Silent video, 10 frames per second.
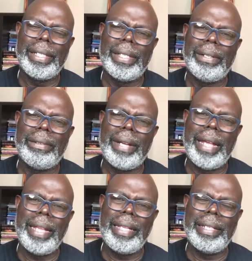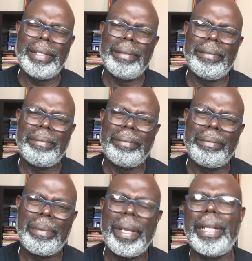all right?
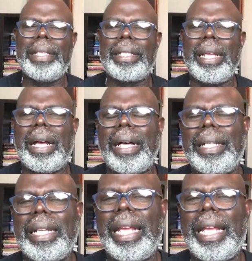Praise God.